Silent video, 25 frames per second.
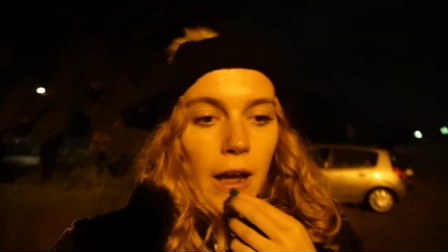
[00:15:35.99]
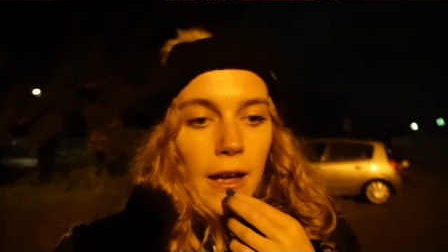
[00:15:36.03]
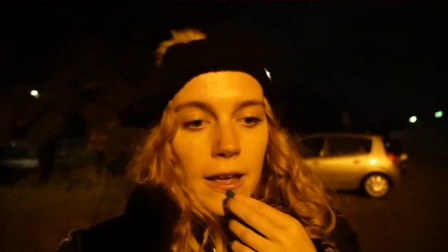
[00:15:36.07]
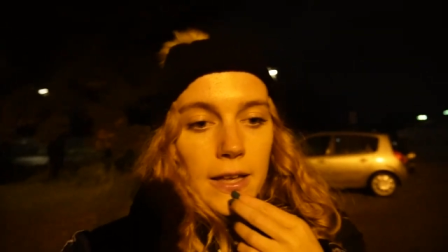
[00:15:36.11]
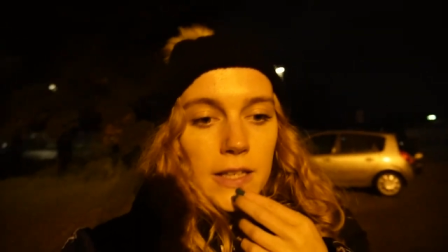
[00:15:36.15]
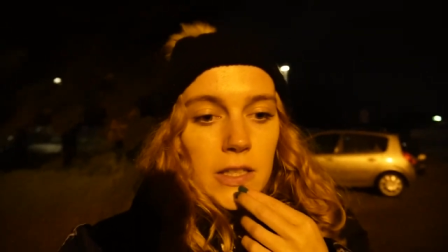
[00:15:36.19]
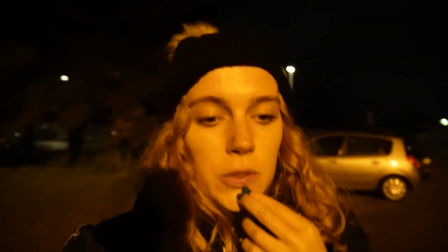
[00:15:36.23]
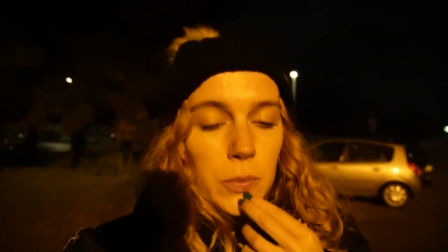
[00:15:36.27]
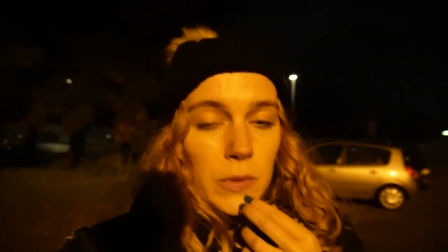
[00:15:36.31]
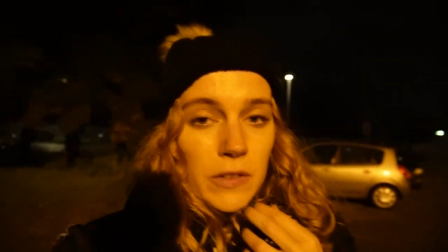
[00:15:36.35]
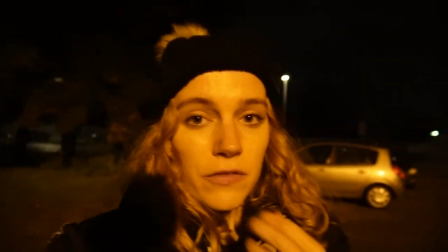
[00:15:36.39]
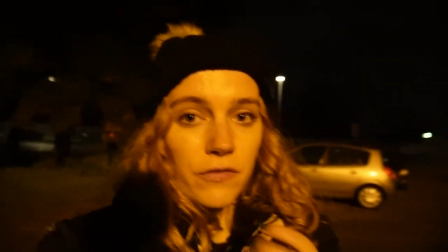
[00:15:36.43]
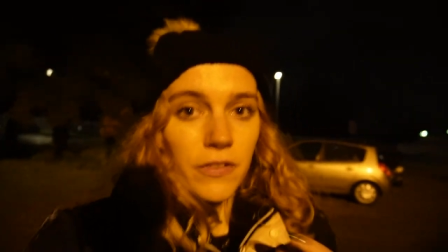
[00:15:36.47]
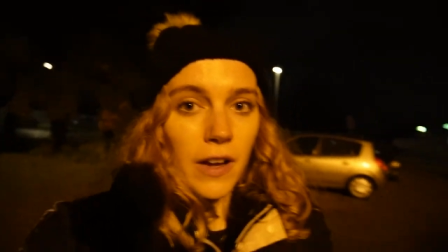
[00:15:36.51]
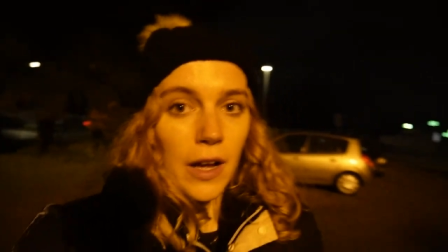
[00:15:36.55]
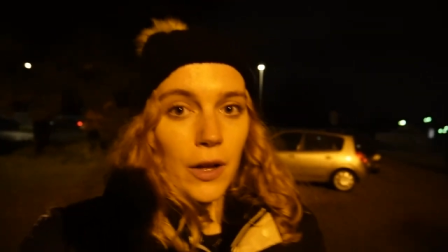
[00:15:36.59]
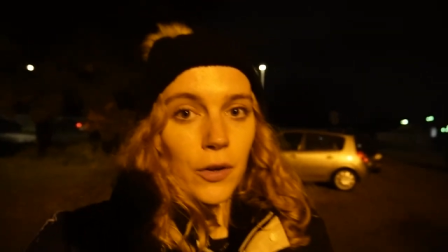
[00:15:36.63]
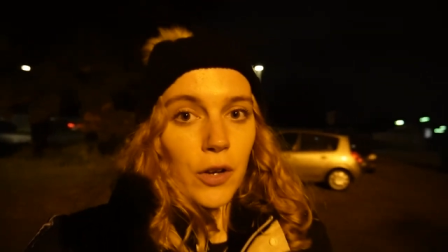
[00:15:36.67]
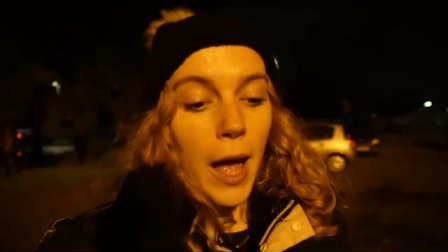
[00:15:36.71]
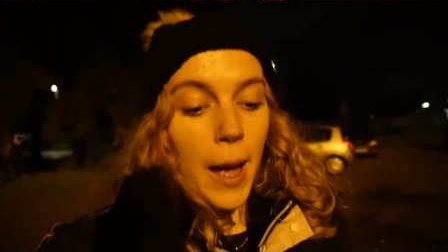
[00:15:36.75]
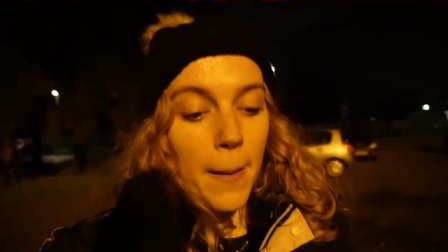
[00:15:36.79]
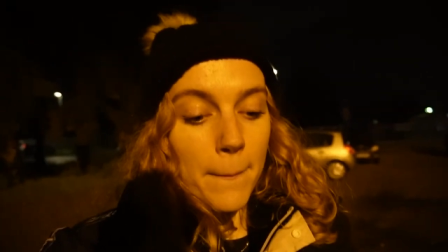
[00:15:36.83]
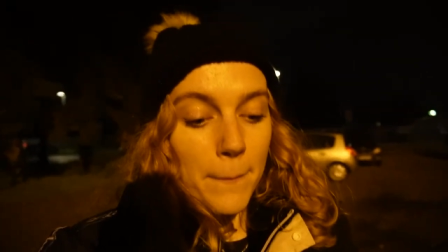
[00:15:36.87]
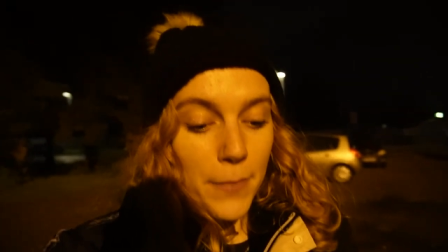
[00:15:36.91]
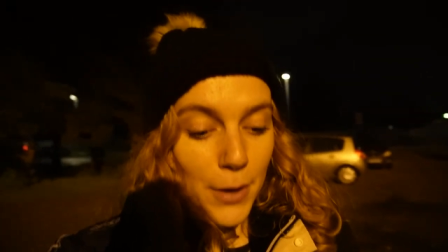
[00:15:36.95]
as we
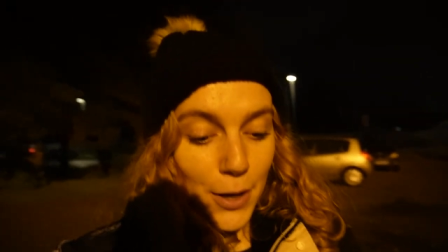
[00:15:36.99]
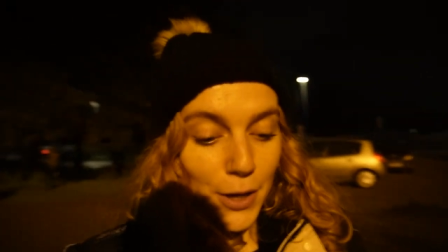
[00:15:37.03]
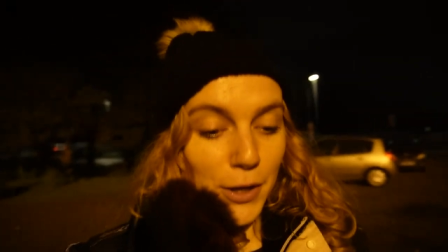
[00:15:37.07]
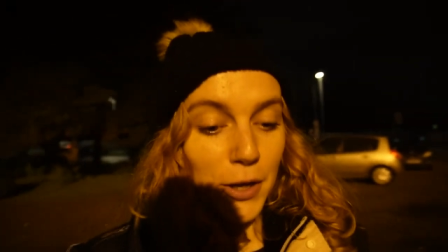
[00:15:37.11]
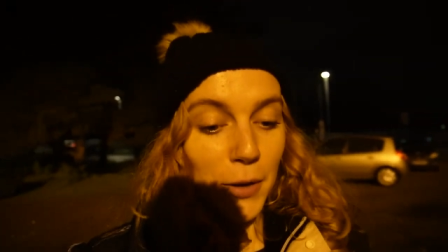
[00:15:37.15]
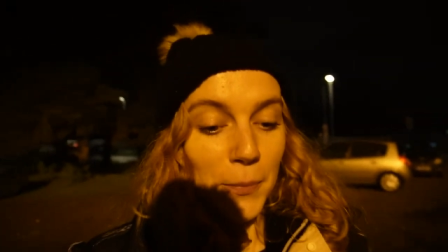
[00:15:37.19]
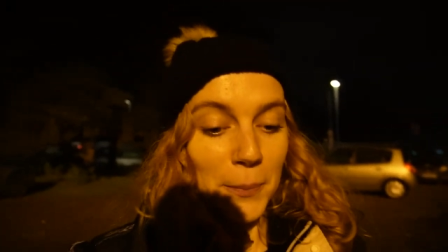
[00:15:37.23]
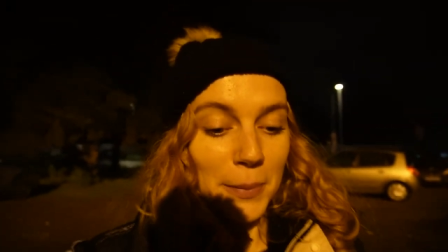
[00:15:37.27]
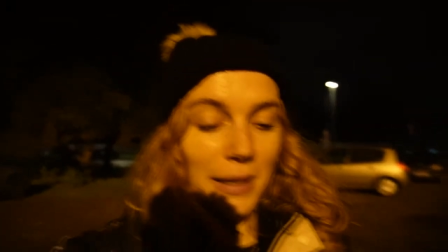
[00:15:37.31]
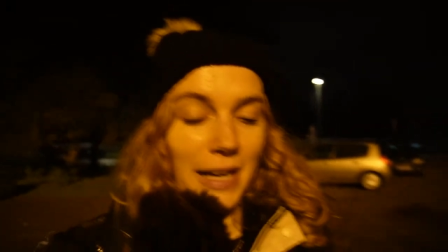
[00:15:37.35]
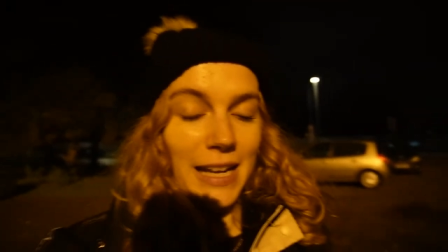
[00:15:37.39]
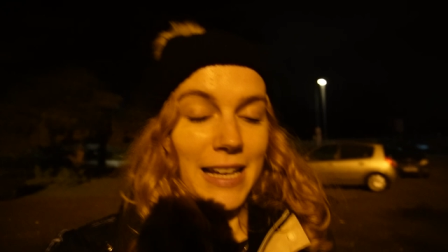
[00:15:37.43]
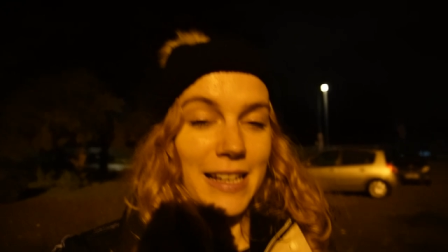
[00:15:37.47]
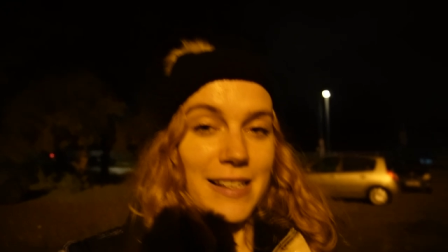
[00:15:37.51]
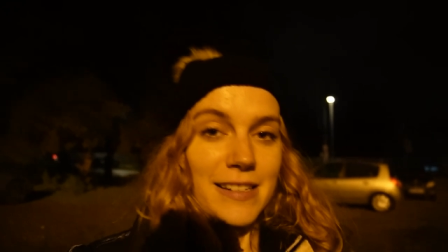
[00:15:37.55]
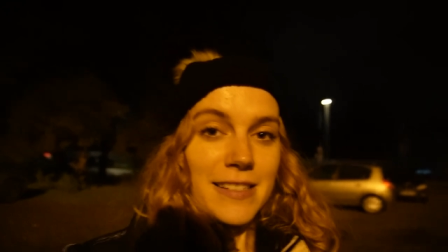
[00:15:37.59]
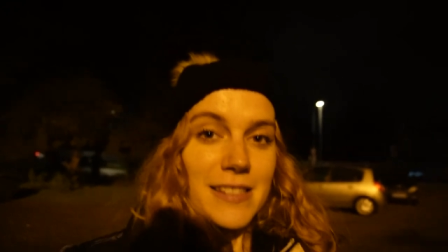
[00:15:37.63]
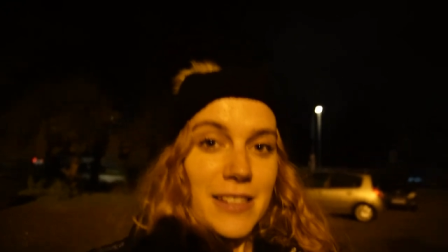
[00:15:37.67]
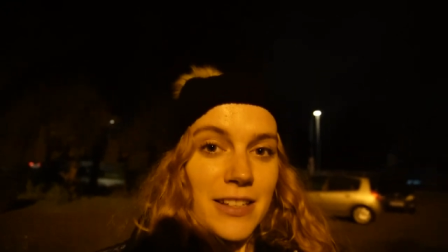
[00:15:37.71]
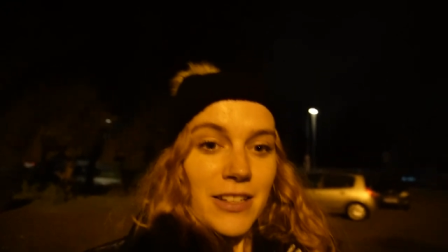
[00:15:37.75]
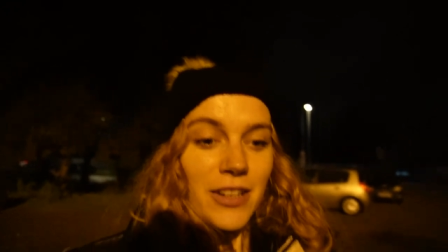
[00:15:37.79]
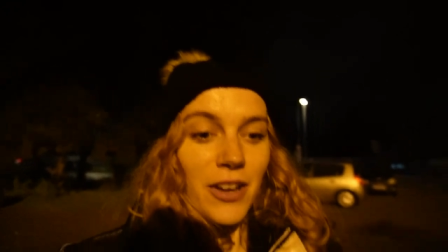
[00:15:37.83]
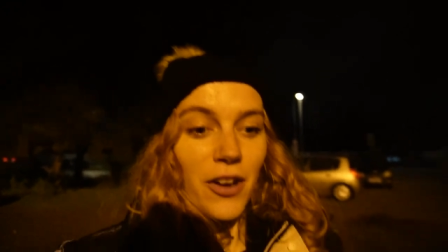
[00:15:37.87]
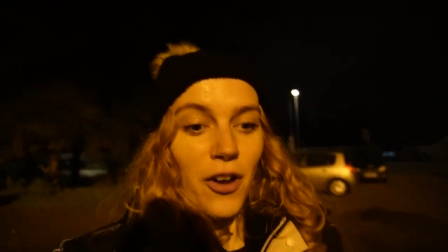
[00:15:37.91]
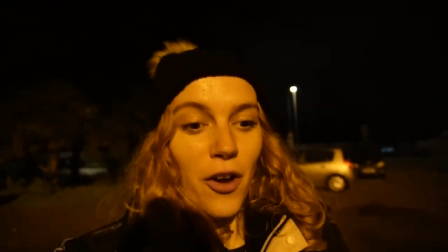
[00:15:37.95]
found a burger
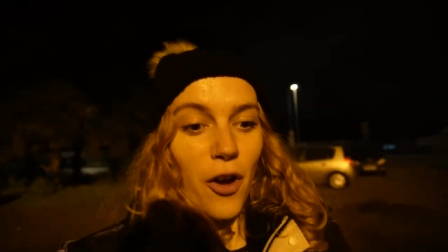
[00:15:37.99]
place